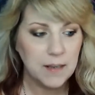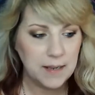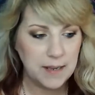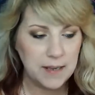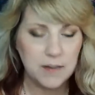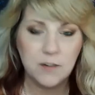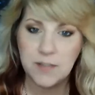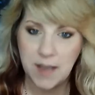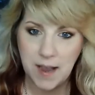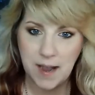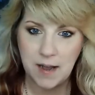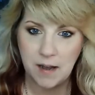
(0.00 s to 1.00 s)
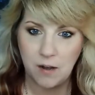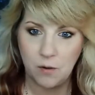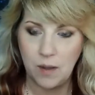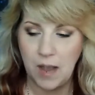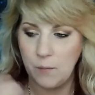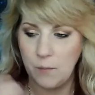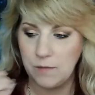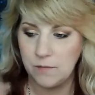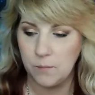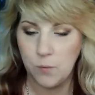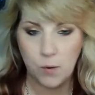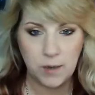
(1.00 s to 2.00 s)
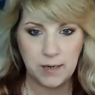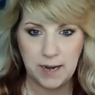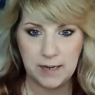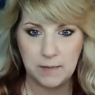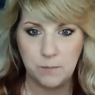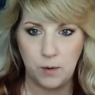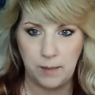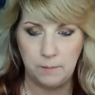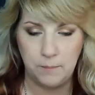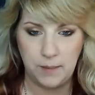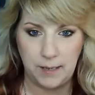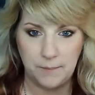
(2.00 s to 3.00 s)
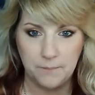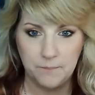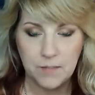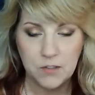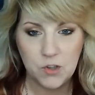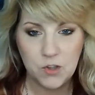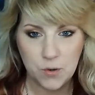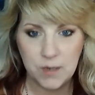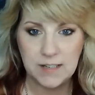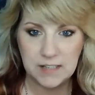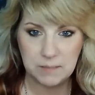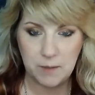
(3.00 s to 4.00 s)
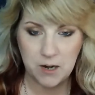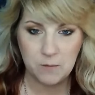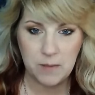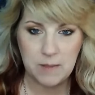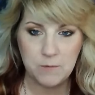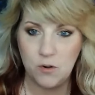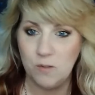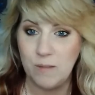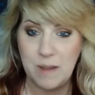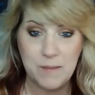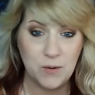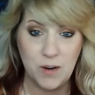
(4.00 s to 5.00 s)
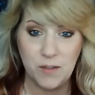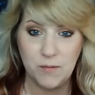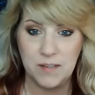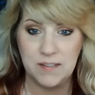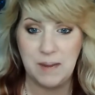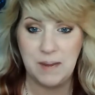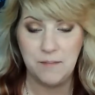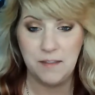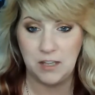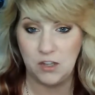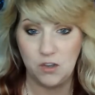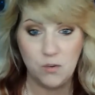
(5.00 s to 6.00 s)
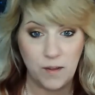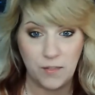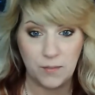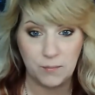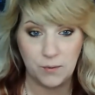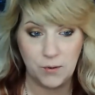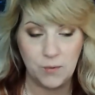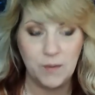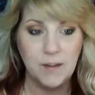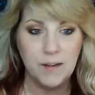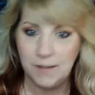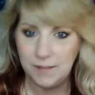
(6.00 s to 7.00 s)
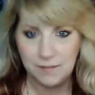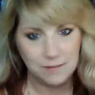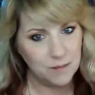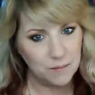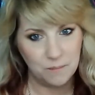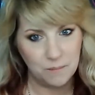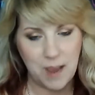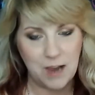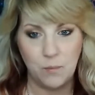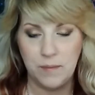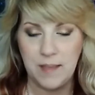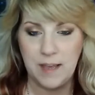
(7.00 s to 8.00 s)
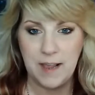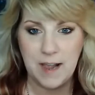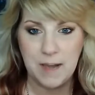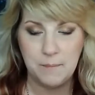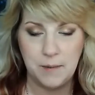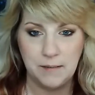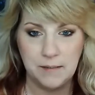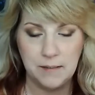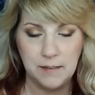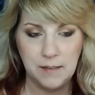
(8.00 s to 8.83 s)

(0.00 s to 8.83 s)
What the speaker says: Here's how I went from point A to point B. So you can inspire people who might be going through the same thing that you went through back when that happened.